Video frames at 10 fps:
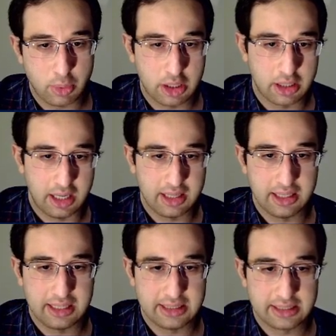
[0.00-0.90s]
but I
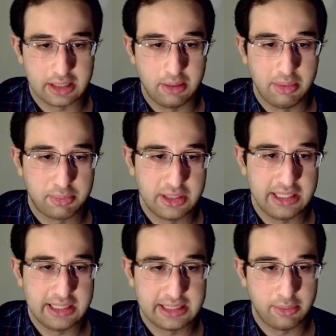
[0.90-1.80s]
think it's going to be pretty
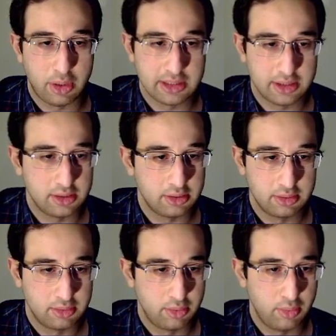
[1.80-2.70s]
easy once you
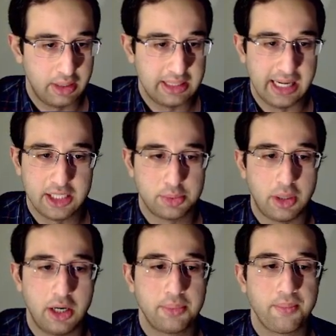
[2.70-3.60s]
win the h-pawn.